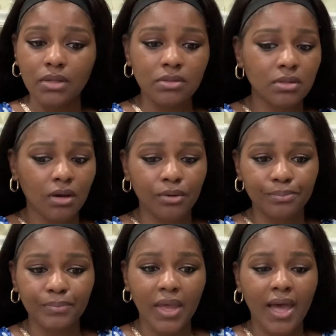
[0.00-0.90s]
So
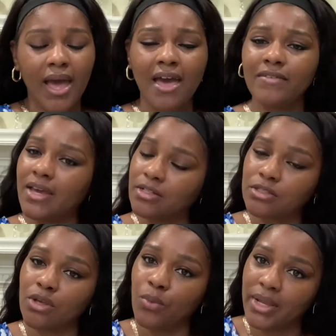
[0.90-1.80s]
I haven't had a
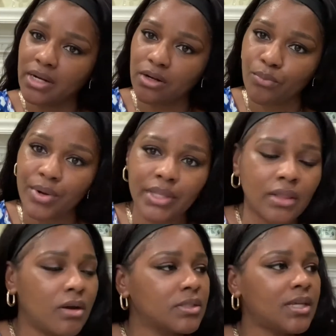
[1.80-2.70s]
sew-in a really
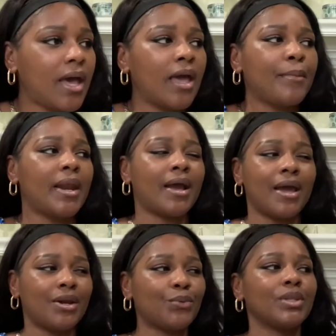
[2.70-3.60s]
long time, and I
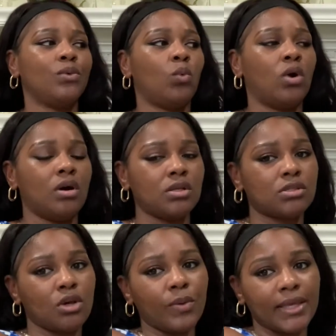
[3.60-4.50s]
kind of really want a
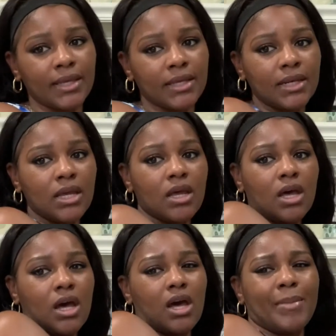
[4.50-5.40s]
sew-in.
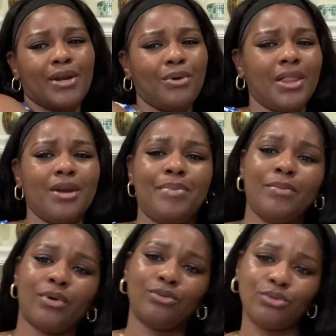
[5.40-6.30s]
I know a lot of people
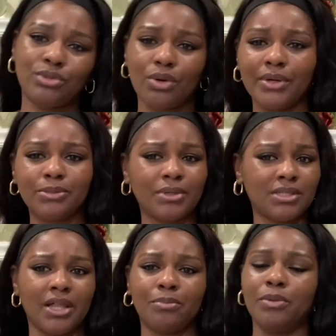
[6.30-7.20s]
don't do sew-ins because a
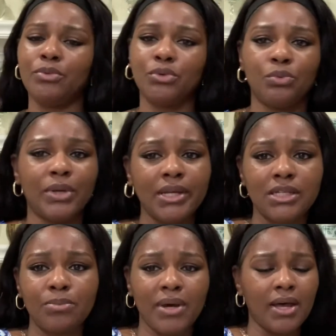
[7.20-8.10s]
lot of people do the
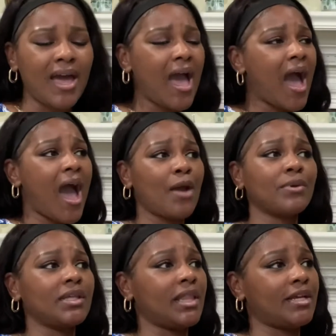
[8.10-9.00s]
wigs, but I
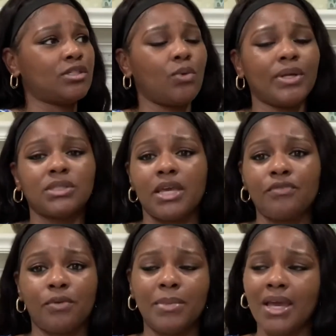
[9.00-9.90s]
really like sew-ins. Like
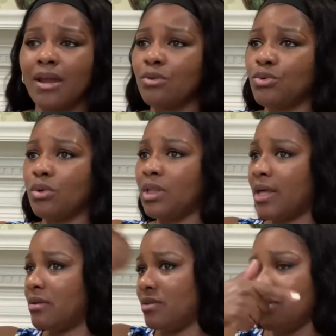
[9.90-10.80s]
for me, I don't do a
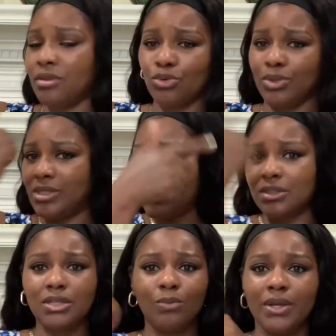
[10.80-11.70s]
lot of the
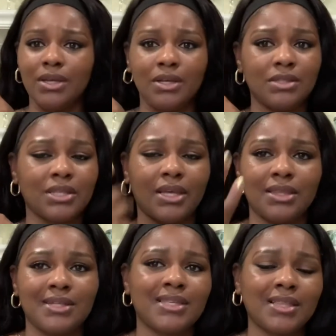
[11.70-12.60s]
360 wigs, like
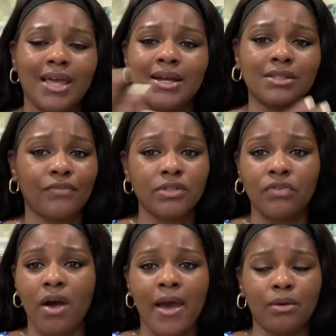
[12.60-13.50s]
things like that, because first of
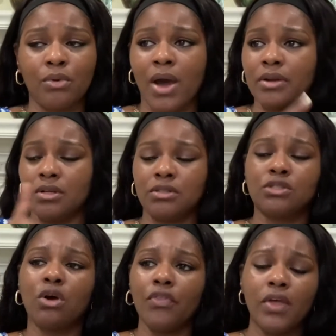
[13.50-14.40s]
all, I don't know how to
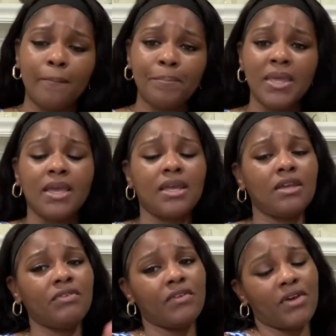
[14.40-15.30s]
install them. And
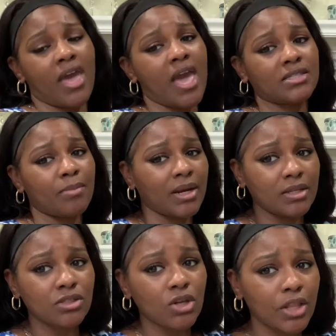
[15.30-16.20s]
even if I had somebody
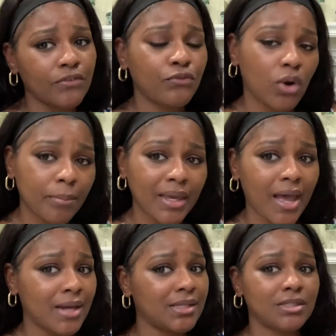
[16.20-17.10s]
install it for me,
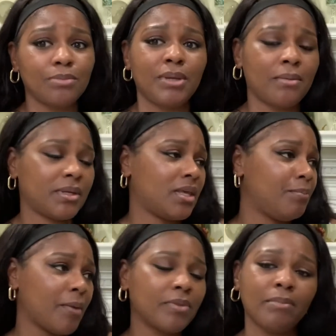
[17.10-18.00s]
I need to be able to keep
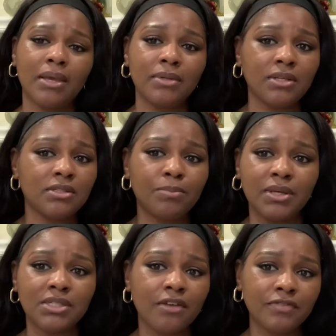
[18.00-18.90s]
up the maintenance,
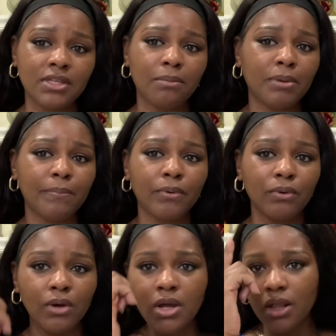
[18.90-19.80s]
because I've seen people
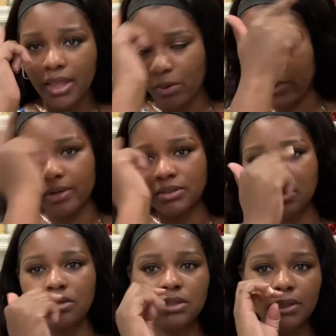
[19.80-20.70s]
like where it
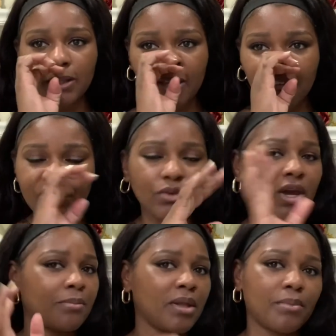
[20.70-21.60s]
starts to lift and you got
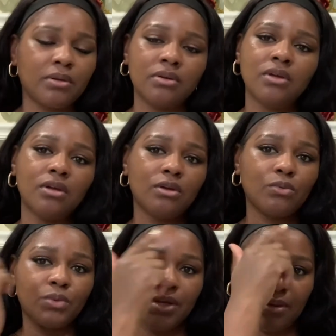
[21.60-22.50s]
to be able to
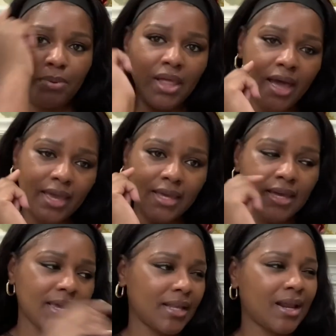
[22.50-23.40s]
reapply
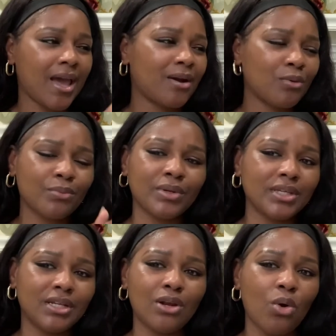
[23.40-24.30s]
it. And don't
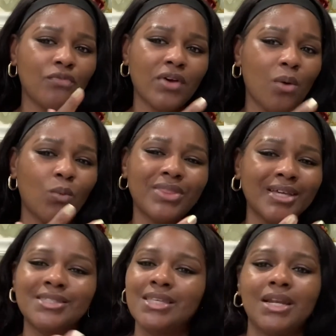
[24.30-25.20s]
really know if I would
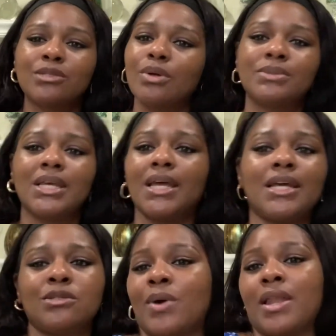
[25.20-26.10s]
like, see, that's what I'm saying.
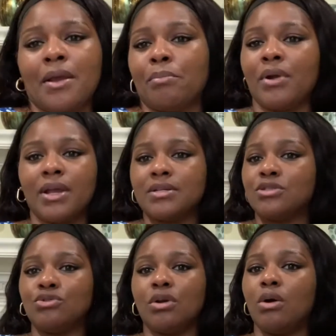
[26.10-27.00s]
That's why I like braids,
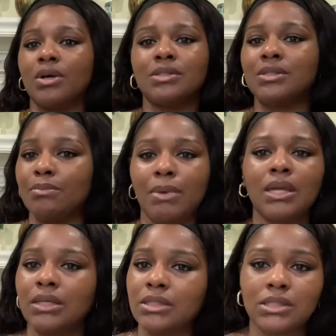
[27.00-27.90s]
you know, because
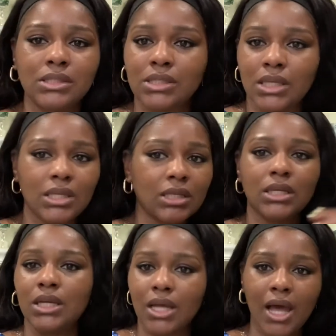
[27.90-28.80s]
maintenance.
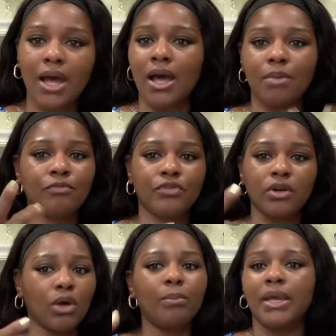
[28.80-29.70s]
I'm for
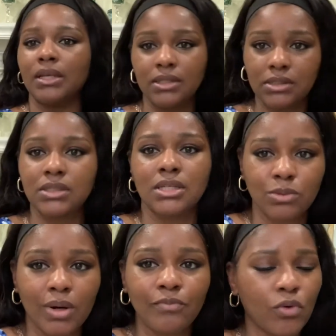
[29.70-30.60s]
low maintenance. That's
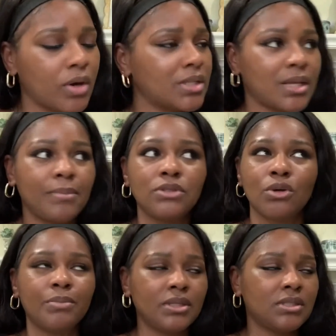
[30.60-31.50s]
what I'm for, because I'd be so
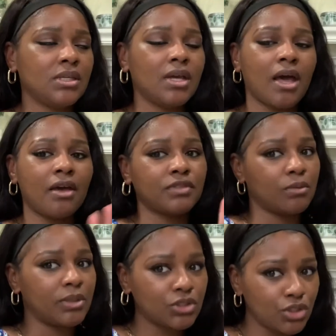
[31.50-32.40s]
busy. I have so
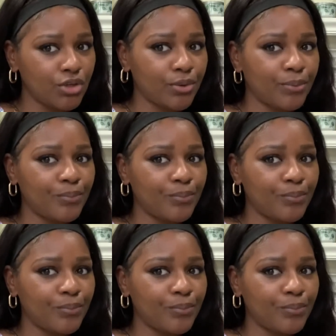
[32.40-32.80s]
much to do.